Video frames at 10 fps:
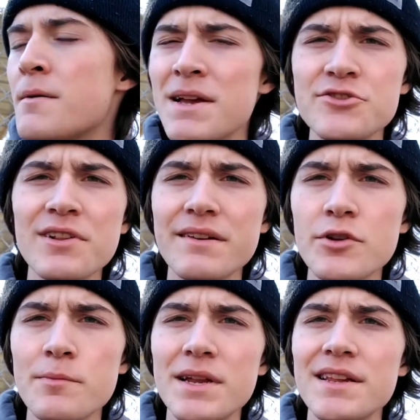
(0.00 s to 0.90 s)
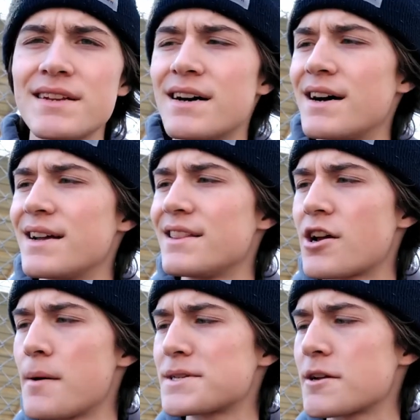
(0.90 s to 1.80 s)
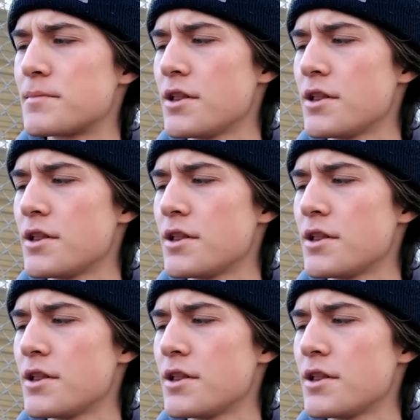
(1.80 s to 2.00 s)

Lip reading: And make sure to leave your opinion in the comments down